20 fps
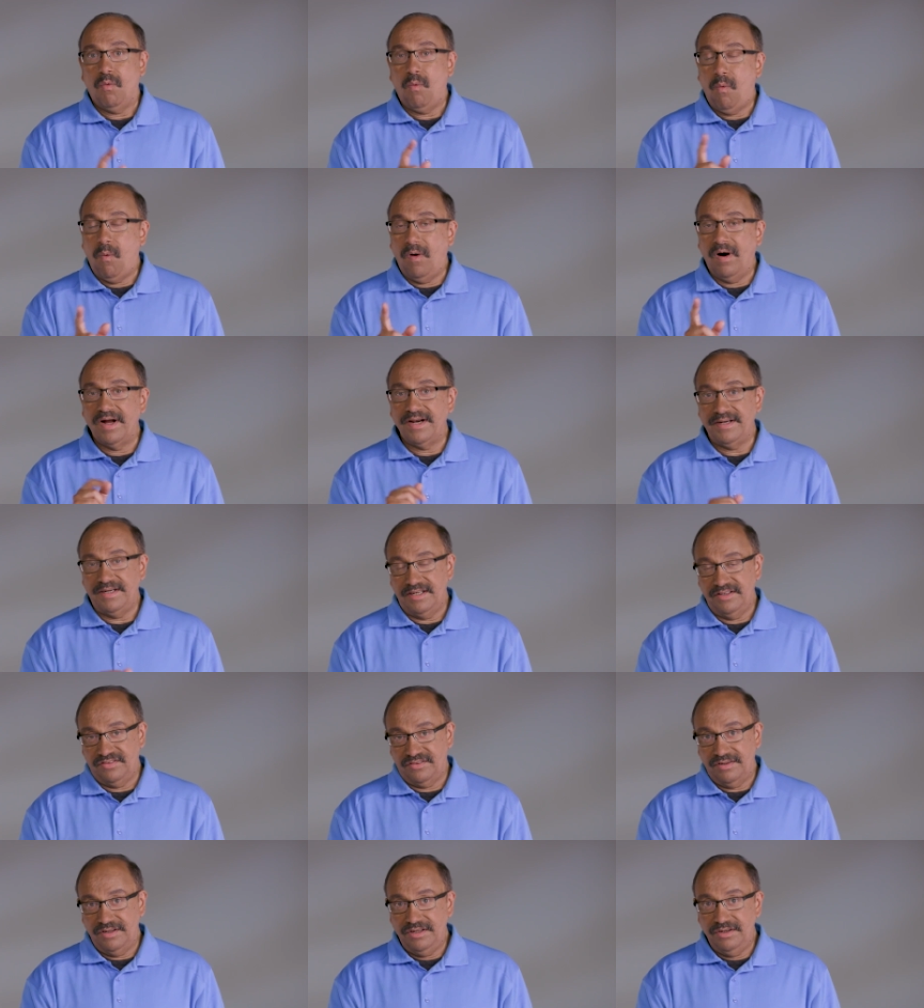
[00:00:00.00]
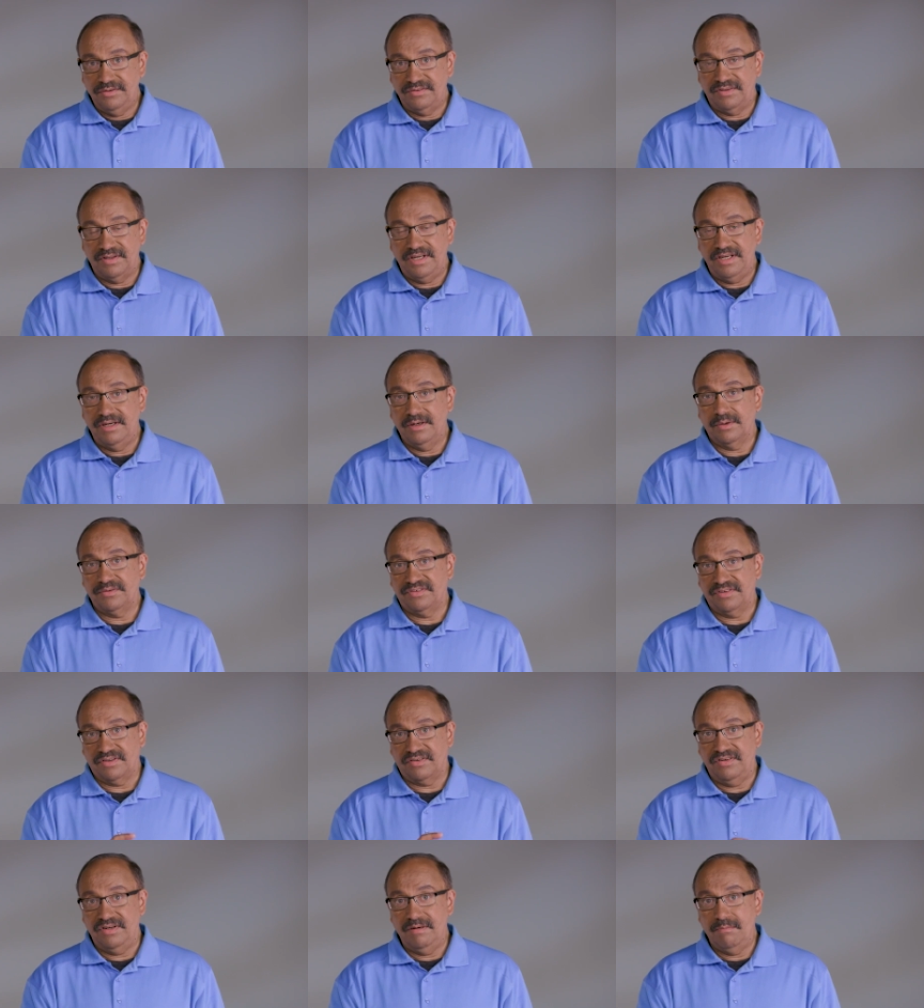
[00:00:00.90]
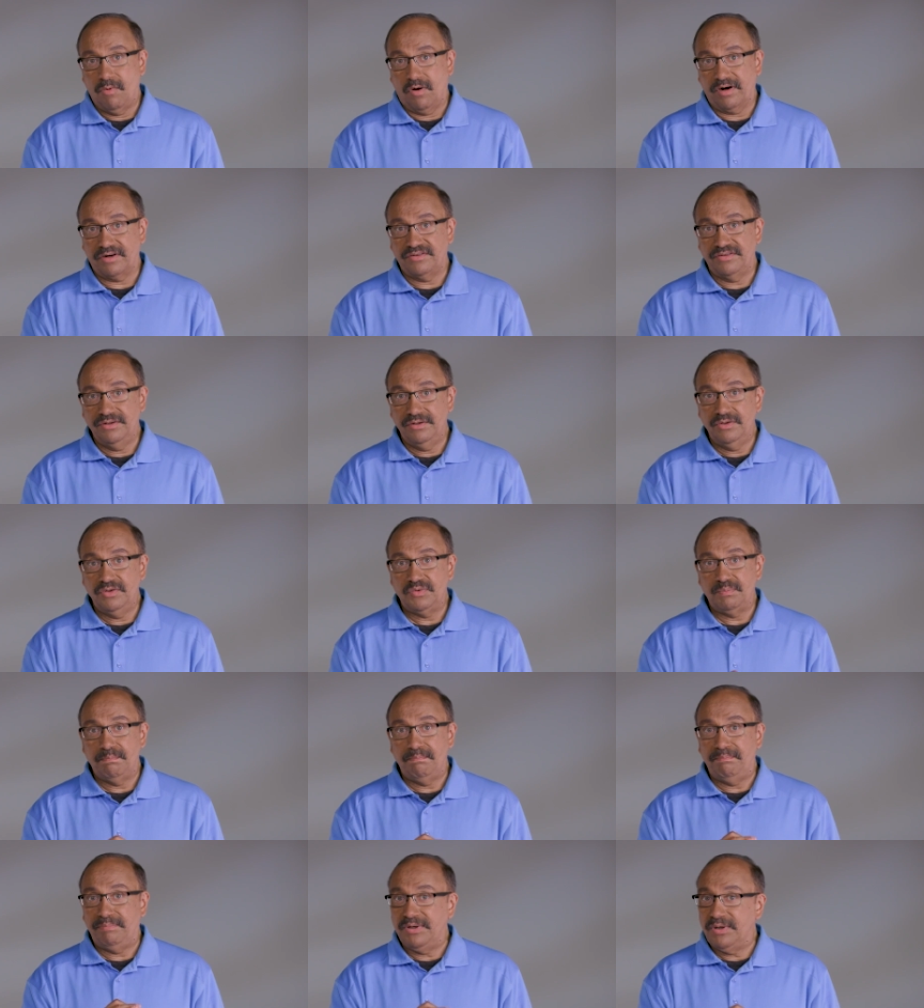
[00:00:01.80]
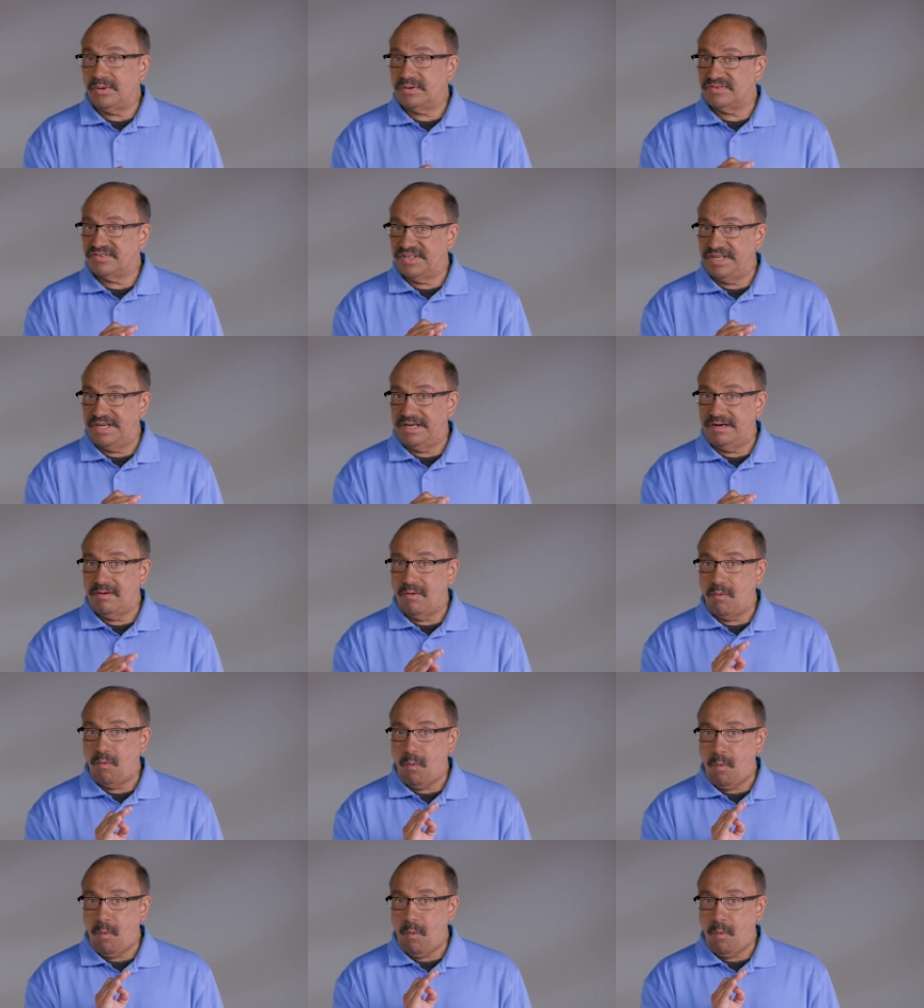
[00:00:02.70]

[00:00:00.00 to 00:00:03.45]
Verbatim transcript: One is to use the E O S six D Mark two's built-in